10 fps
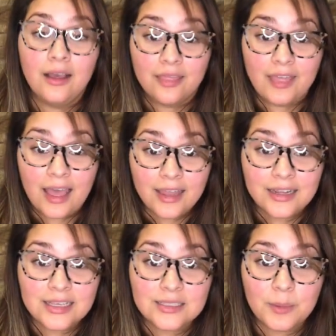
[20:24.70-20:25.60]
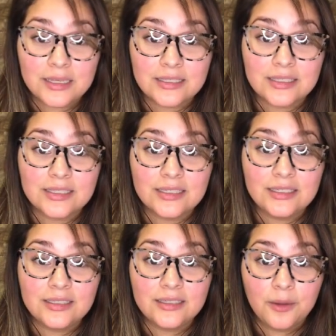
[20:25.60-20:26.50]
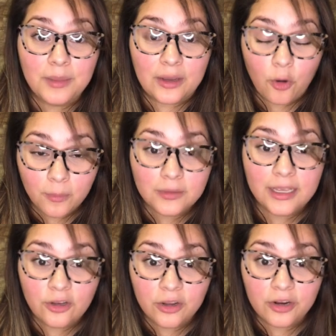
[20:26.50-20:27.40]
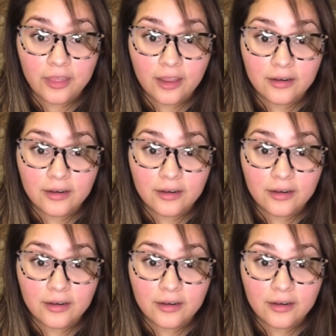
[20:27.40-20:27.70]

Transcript: That is my stomach. Oh, can y'all hear that?